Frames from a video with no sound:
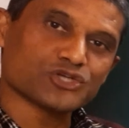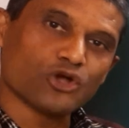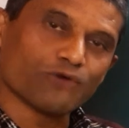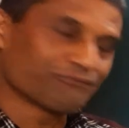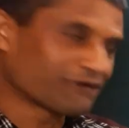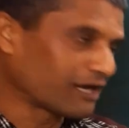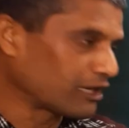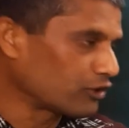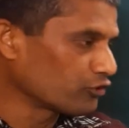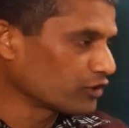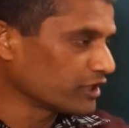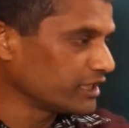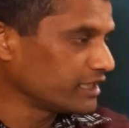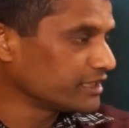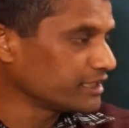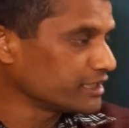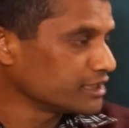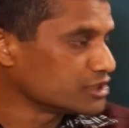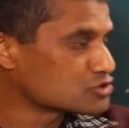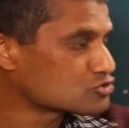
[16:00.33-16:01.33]
of chlorine
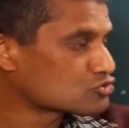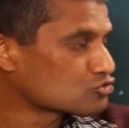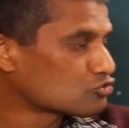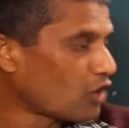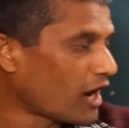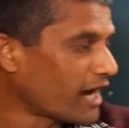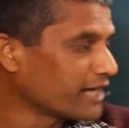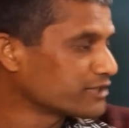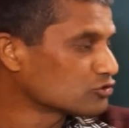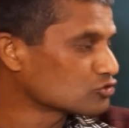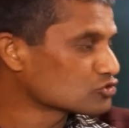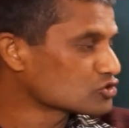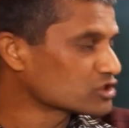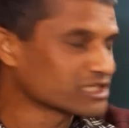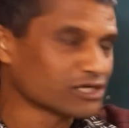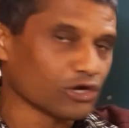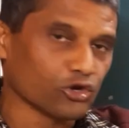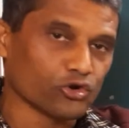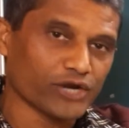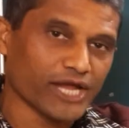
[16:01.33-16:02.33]
into hydrogen
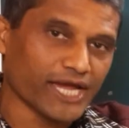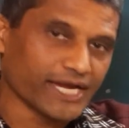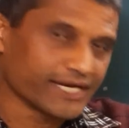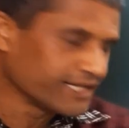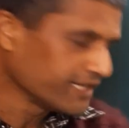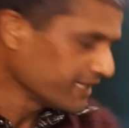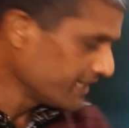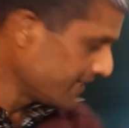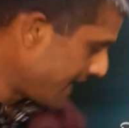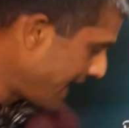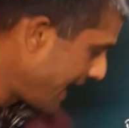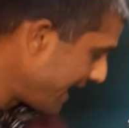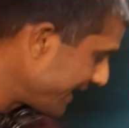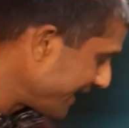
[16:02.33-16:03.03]
chloride, and